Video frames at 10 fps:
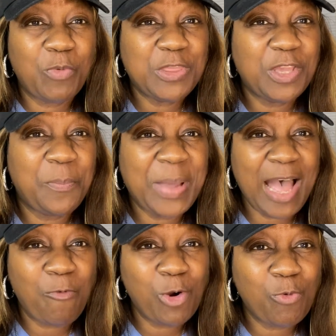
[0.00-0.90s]
with your
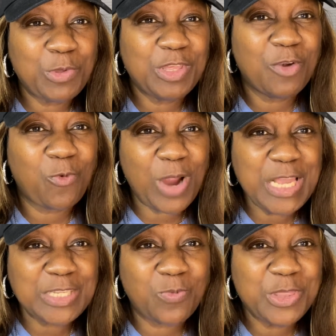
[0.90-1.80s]
power, with your
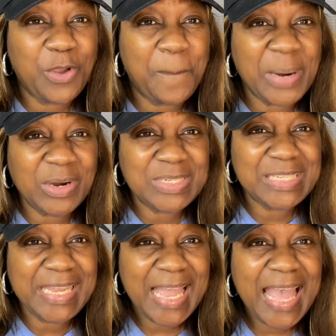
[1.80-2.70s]
grace, with your
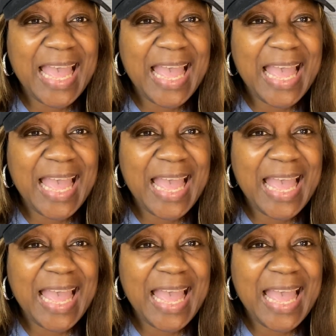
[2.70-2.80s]
mercy,